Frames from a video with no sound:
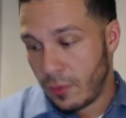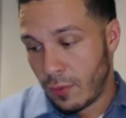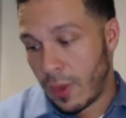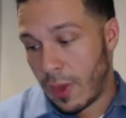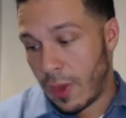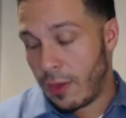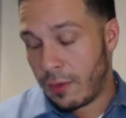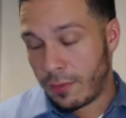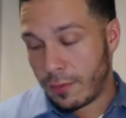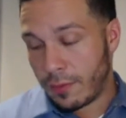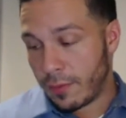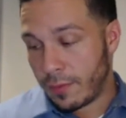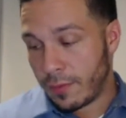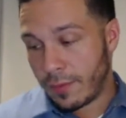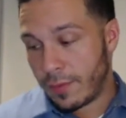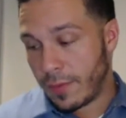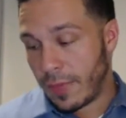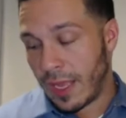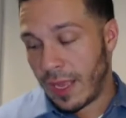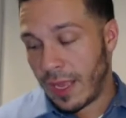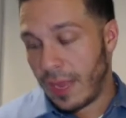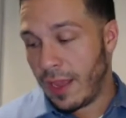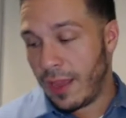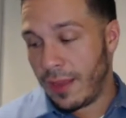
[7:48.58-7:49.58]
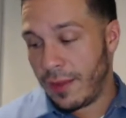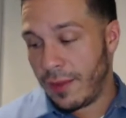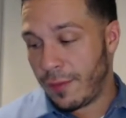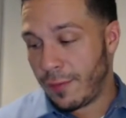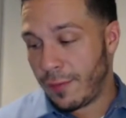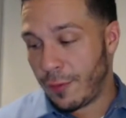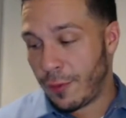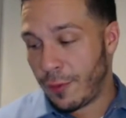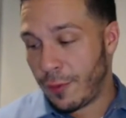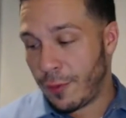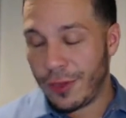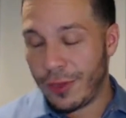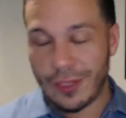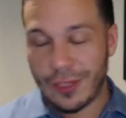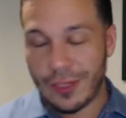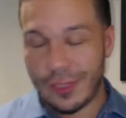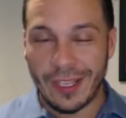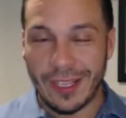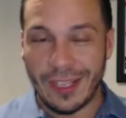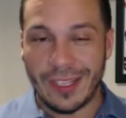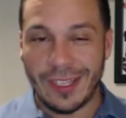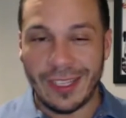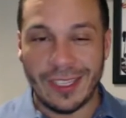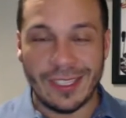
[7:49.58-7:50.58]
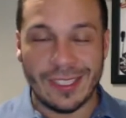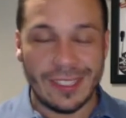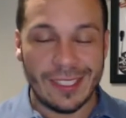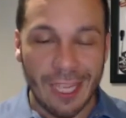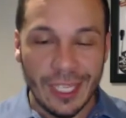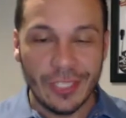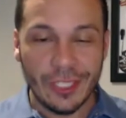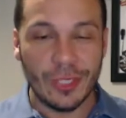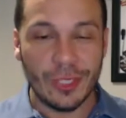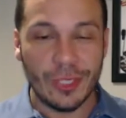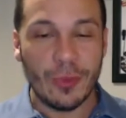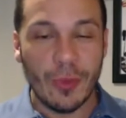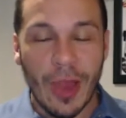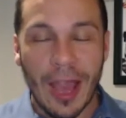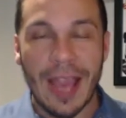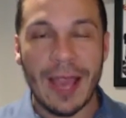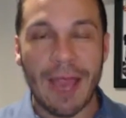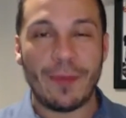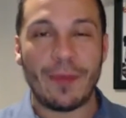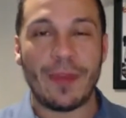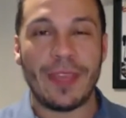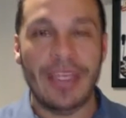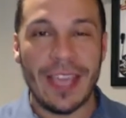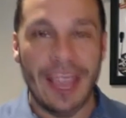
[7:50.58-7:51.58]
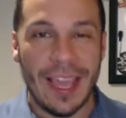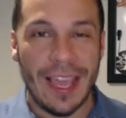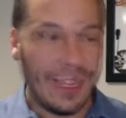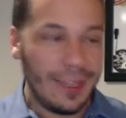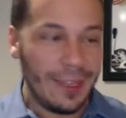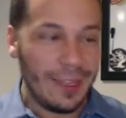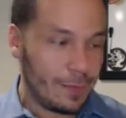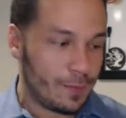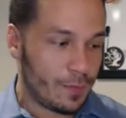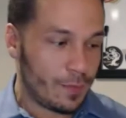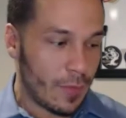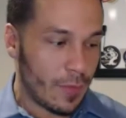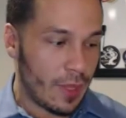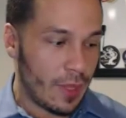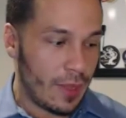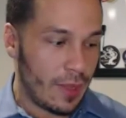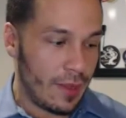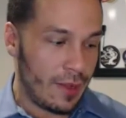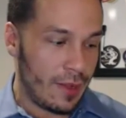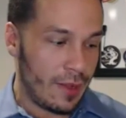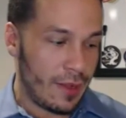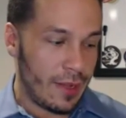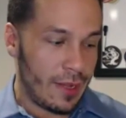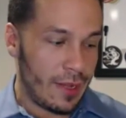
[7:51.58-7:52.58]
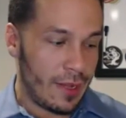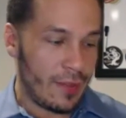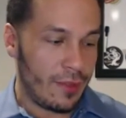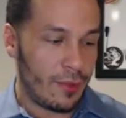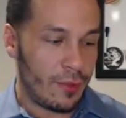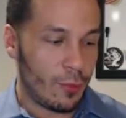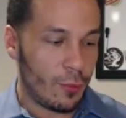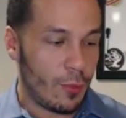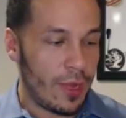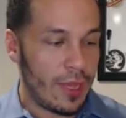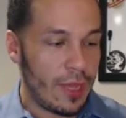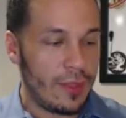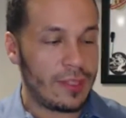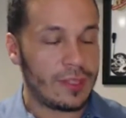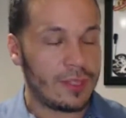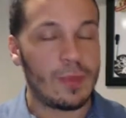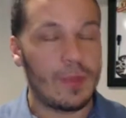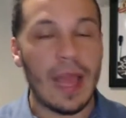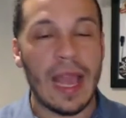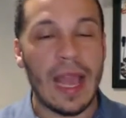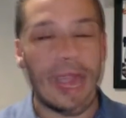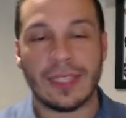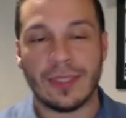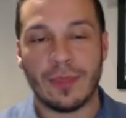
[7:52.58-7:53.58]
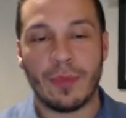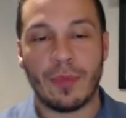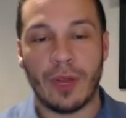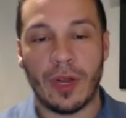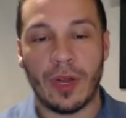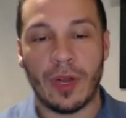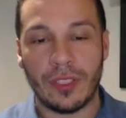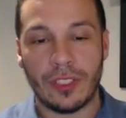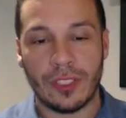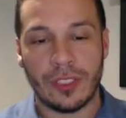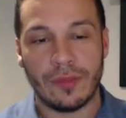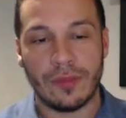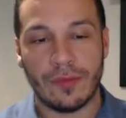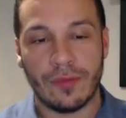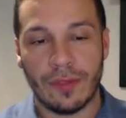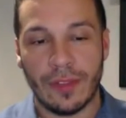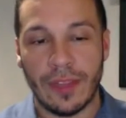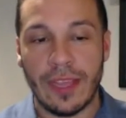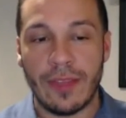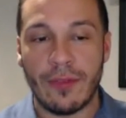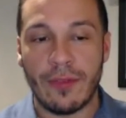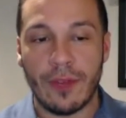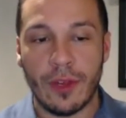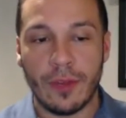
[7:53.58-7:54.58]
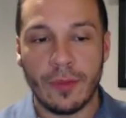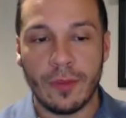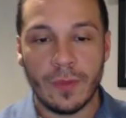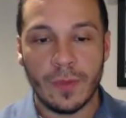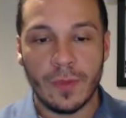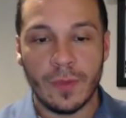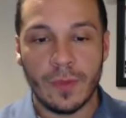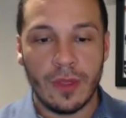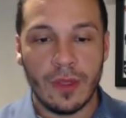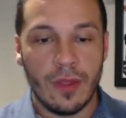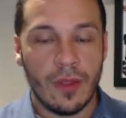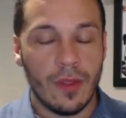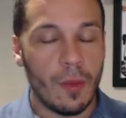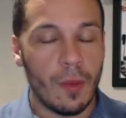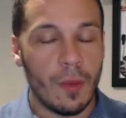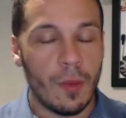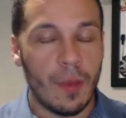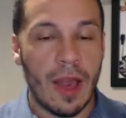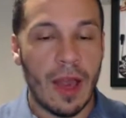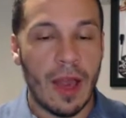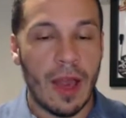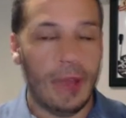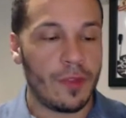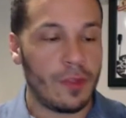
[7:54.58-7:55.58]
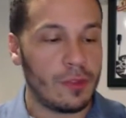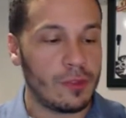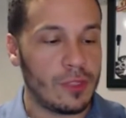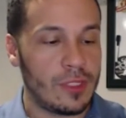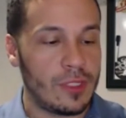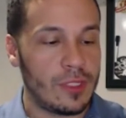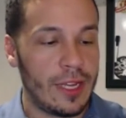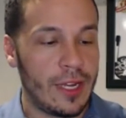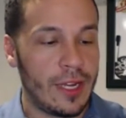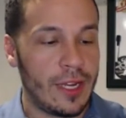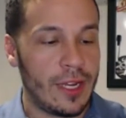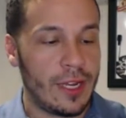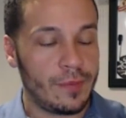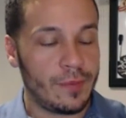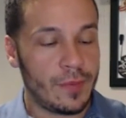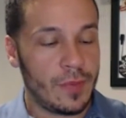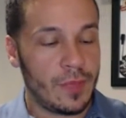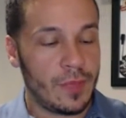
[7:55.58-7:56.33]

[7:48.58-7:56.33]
wow uh, for the a sessionable I P A and the way this packs a punch in flavor, the mouthfeel's there.